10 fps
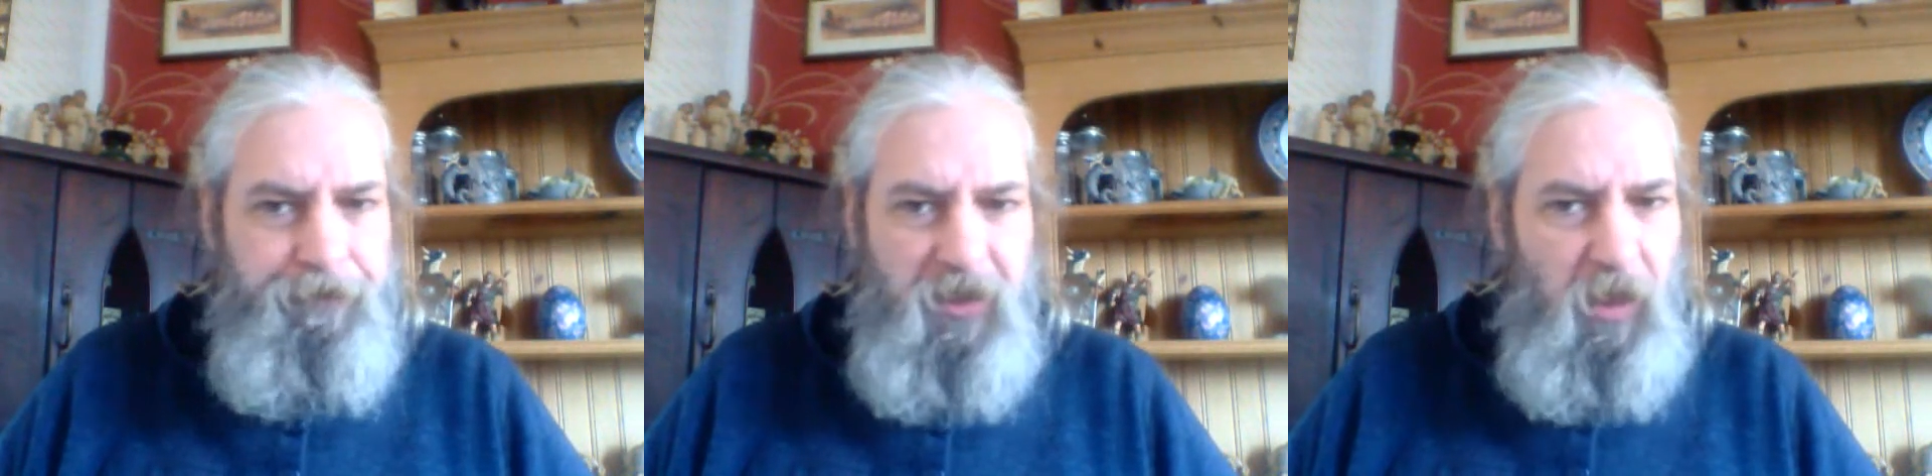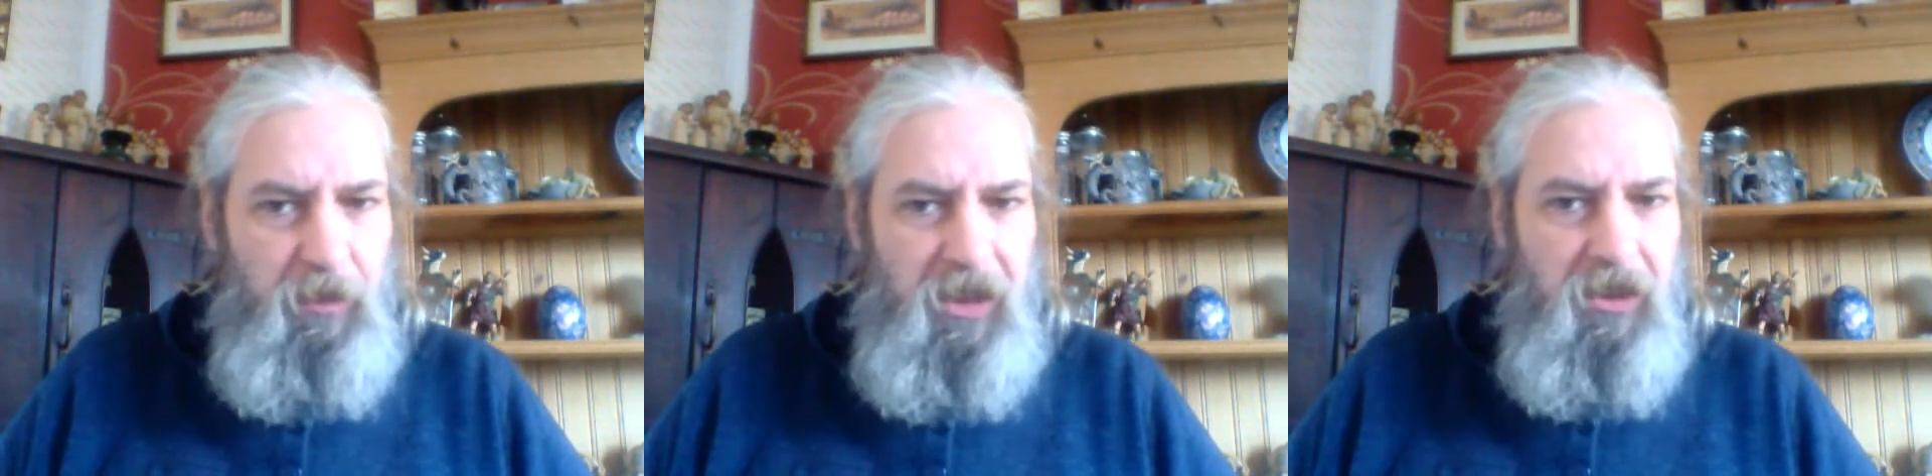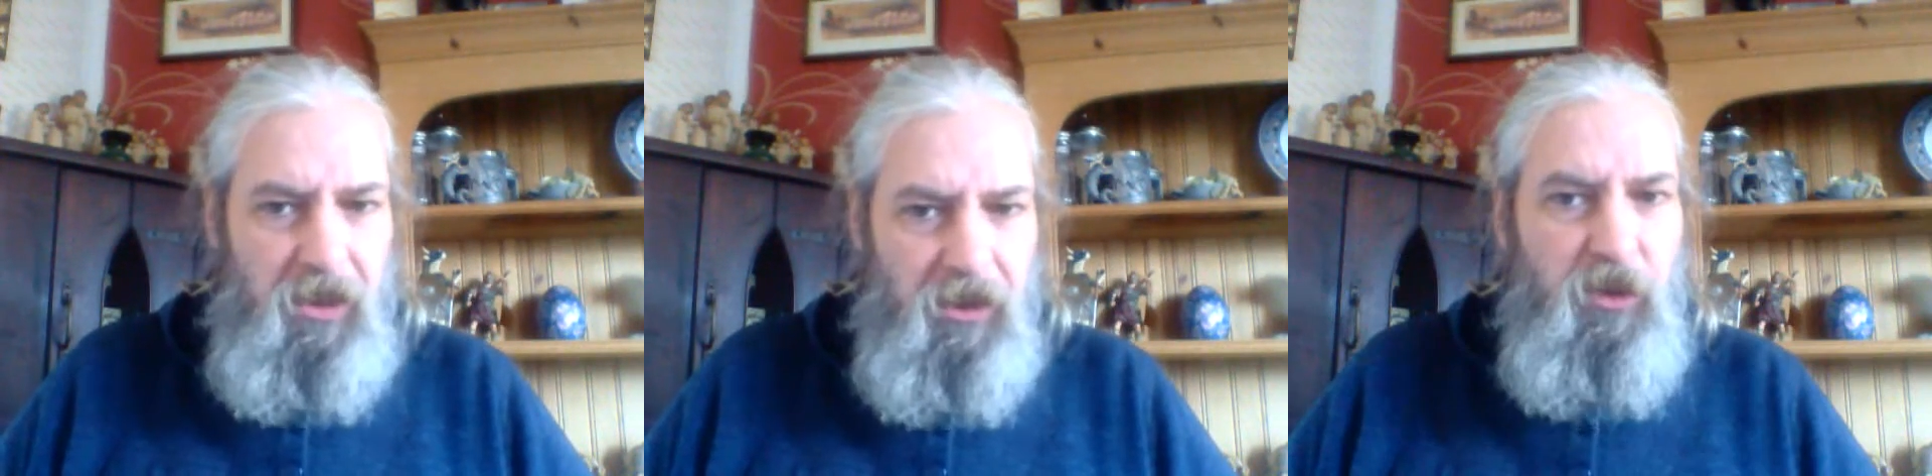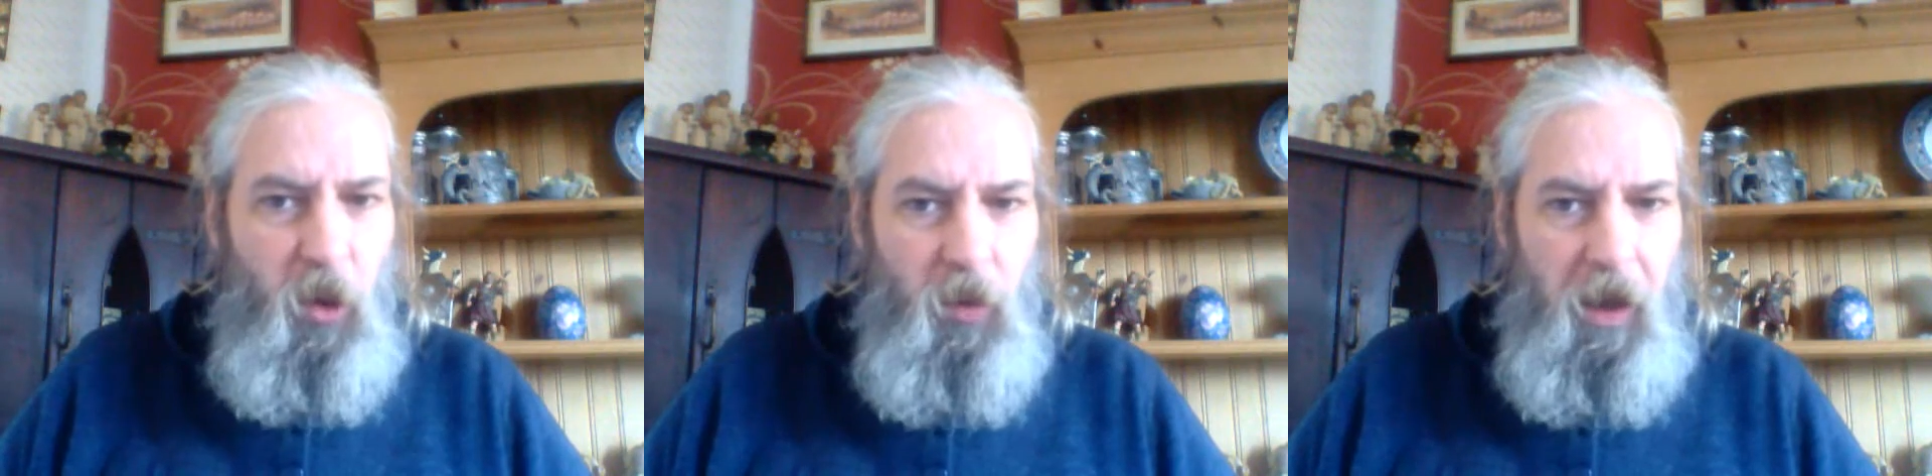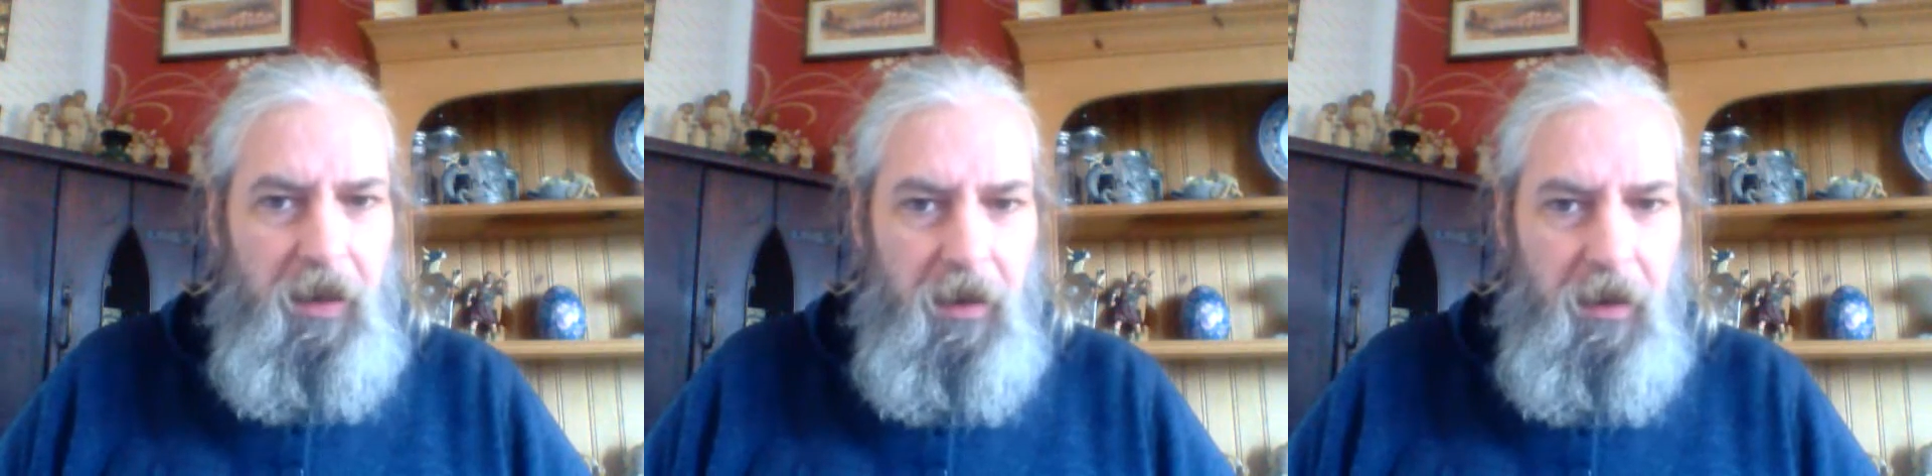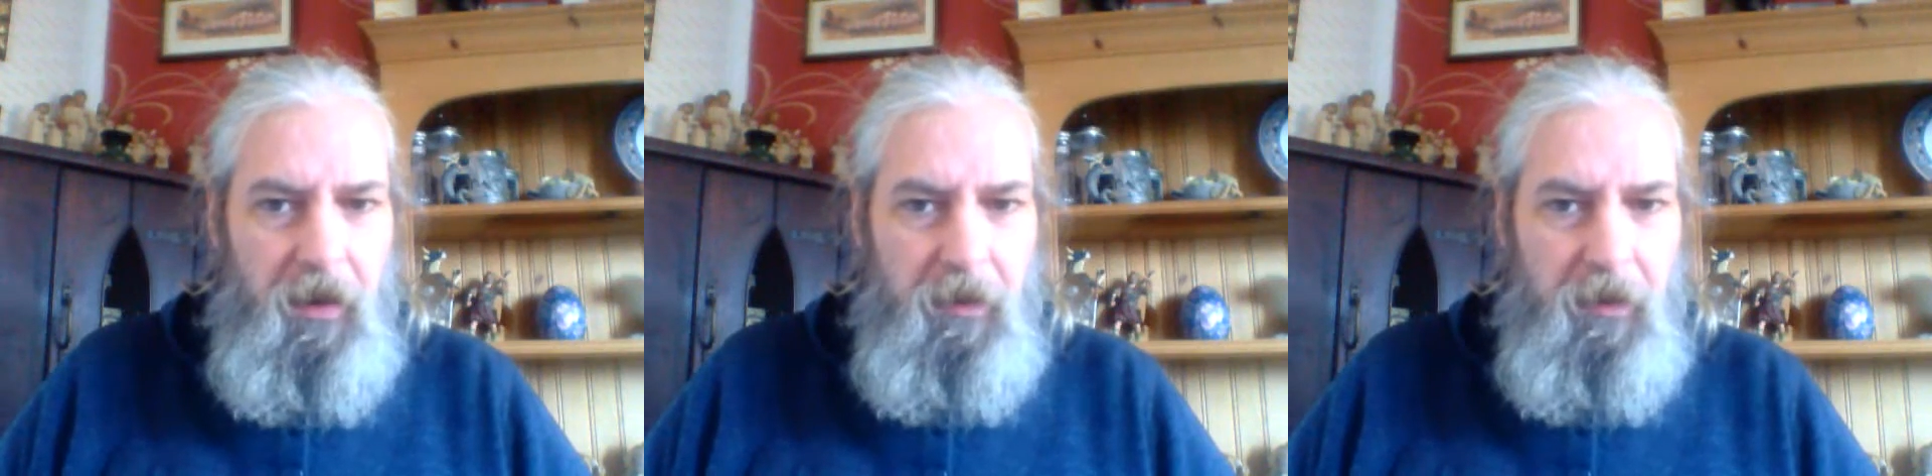Something's just not right there.